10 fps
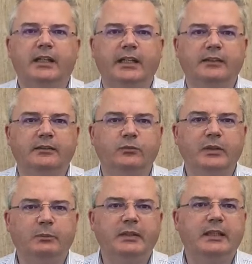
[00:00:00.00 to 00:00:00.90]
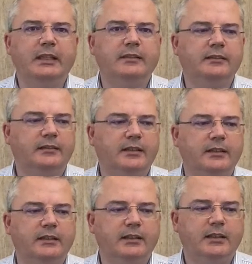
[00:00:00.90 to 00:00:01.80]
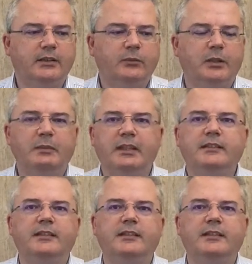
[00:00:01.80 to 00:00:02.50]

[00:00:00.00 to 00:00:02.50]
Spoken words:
And we can begin